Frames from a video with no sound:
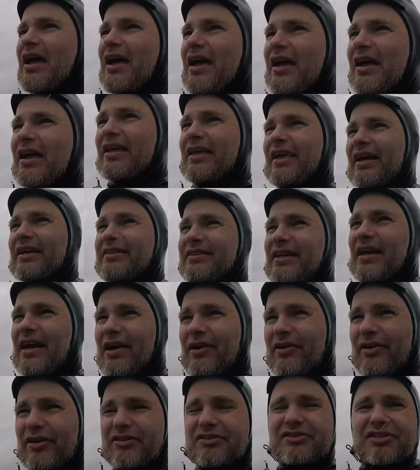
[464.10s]
get
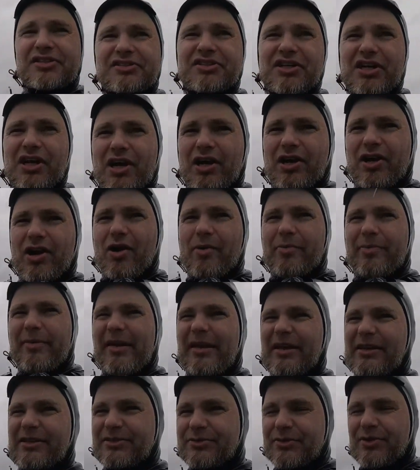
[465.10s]
down into Jericho
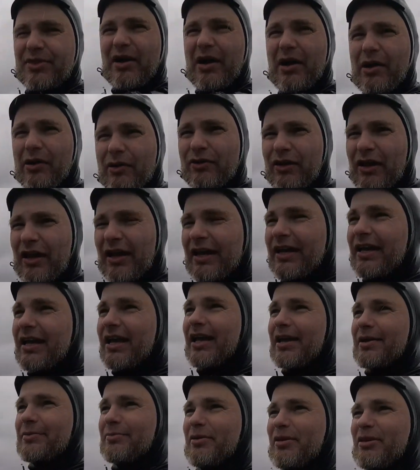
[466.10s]
Beach without like
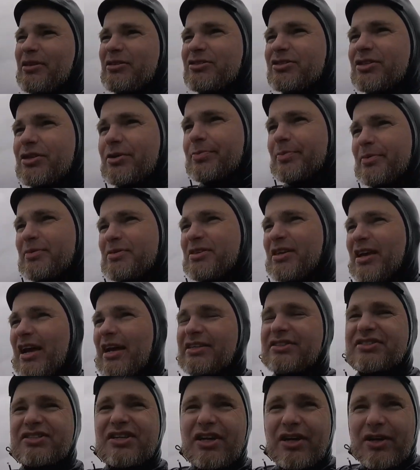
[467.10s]
it being super
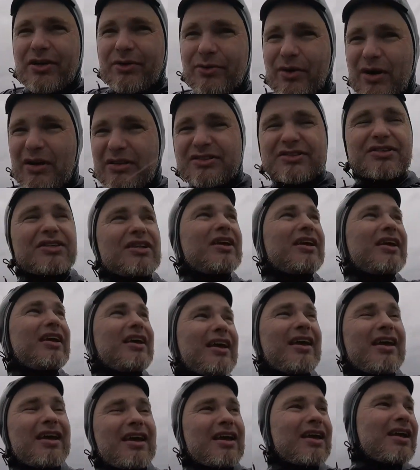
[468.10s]
sketchy on a westerly,
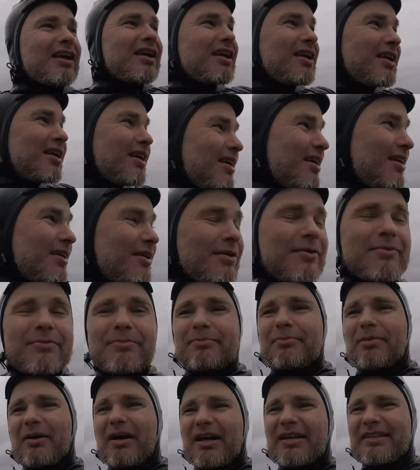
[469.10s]

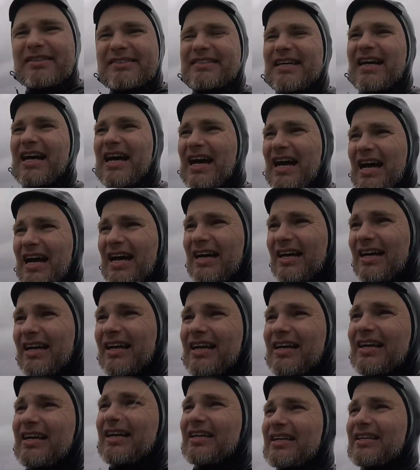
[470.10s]
but
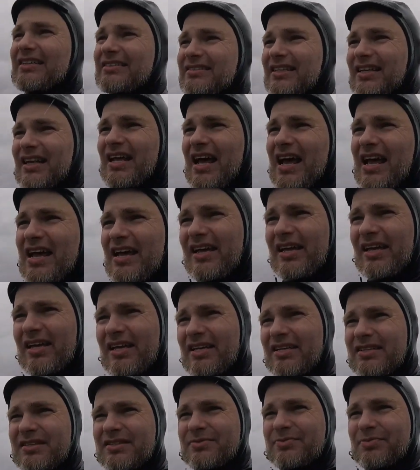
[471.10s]
today
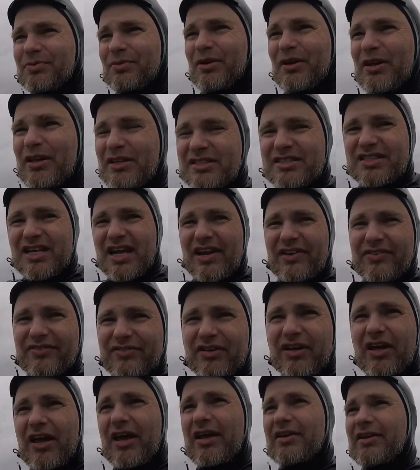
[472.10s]
it's pretty safe
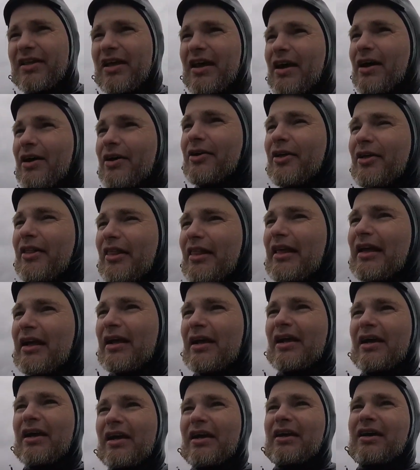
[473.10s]
to head down
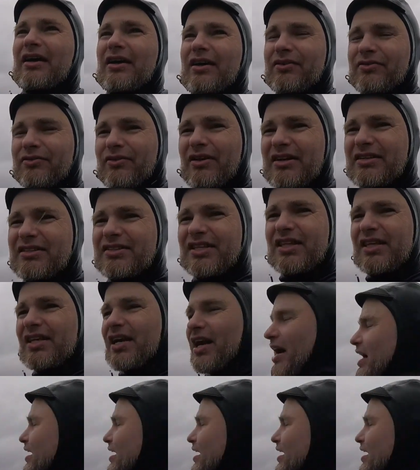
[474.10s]
right to the yacht